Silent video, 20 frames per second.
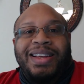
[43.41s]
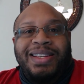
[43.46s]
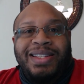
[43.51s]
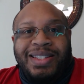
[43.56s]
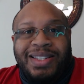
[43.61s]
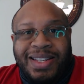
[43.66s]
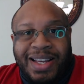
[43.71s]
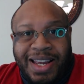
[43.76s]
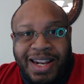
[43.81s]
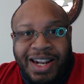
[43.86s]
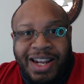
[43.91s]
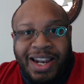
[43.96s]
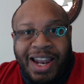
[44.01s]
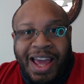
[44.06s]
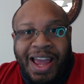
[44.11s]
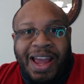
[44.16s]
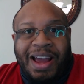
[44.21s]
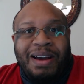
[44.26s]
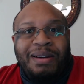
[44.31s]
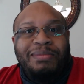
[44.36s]
CeeDee
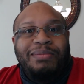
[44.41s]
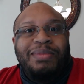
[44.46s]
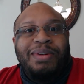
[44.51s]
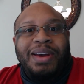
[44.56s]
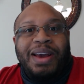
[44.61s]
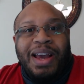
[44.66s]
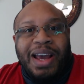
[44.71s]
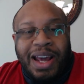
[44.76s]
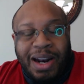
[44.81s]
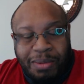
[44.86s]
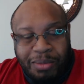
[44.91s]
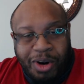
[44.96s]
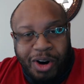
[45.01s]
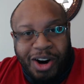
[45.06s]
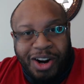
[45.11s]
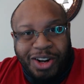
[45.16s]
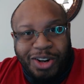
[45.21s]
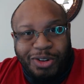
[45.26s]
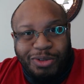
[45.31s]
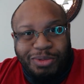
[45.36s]
Lamb and
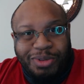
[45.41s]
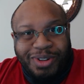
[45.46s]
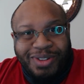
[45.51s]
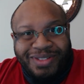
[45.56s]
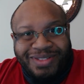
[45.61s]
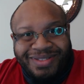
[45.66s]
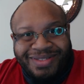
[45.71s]
Amari Cooper.